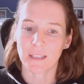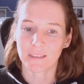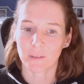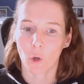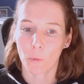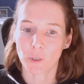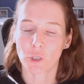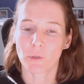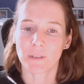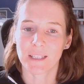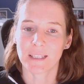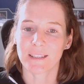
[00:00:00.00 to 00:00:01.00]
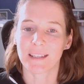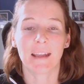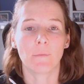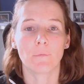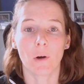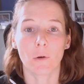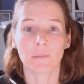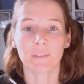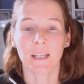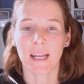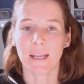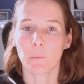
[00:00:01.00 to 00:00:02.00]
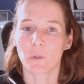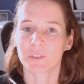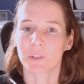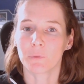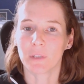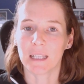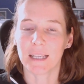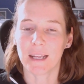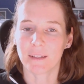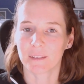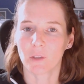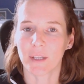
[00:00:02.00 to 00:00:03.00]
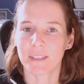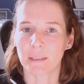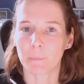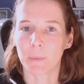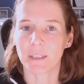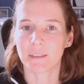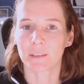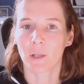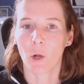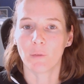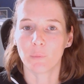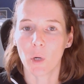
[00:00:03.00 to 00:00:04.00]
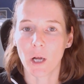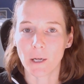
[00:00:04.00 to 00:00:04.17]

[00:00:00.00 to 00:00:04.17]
for this opportunity to get involved in what's a really exciting piece of